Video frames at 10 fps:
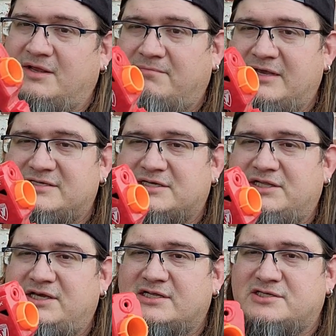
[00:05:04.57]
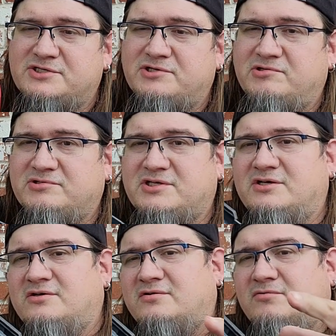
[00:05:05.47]
Basically, it's a Jolt
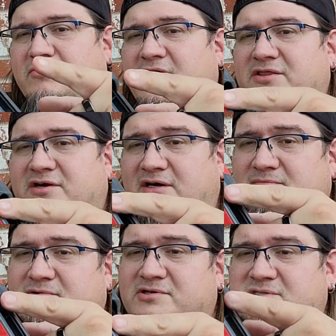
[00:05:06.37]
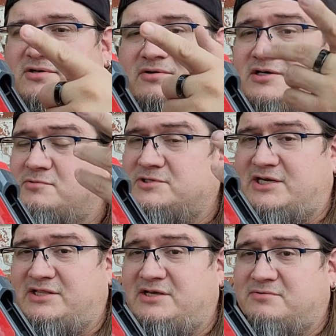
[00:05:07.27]
with onboard storage, which
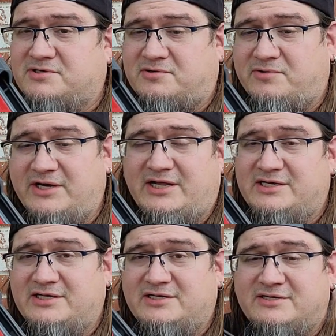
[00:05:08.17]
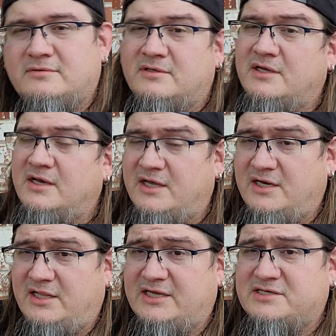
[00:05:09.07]
I think was a great idea. And
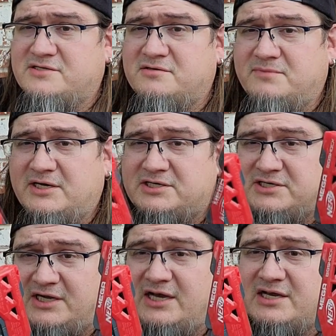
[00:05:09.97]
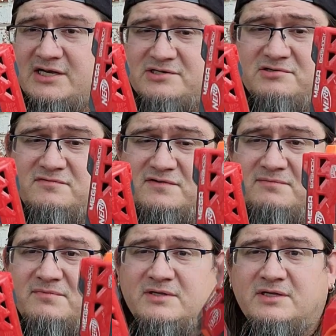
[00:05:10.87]
I liked it so much, I got two of
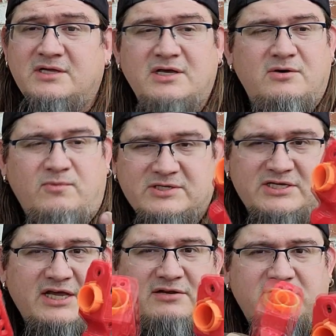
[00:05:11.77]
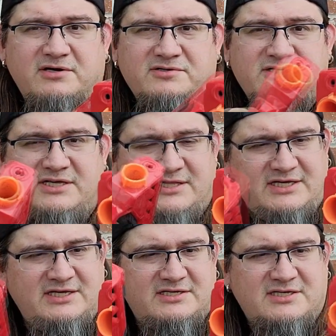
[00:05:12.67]
them. Once again, you would also see
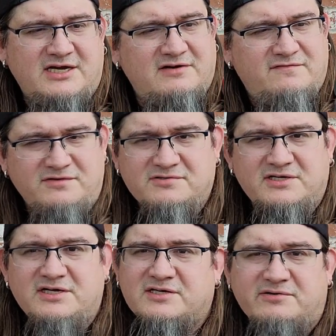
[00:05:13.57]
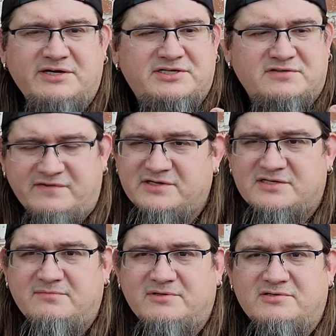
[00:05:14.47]
these kind of use an integration very
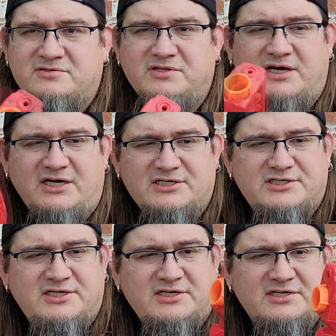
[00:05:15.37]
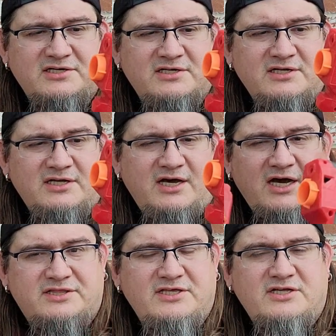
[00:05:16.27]
similar to the Hot Shock.
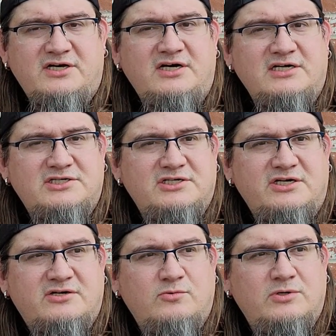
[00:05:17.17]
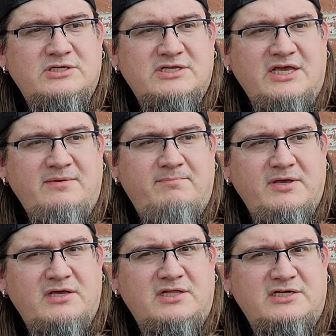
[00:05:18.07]
I think the Hot Shock was a
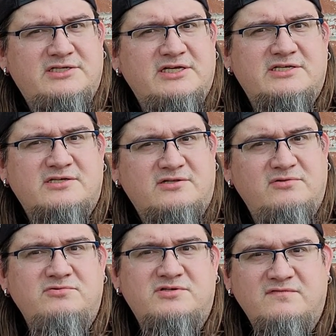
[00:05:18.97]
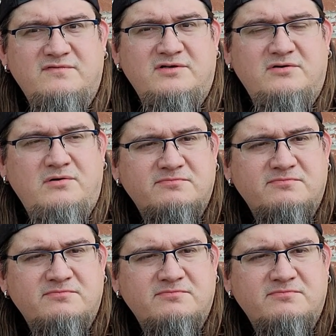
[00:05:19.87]
Big Lots exclusive, though.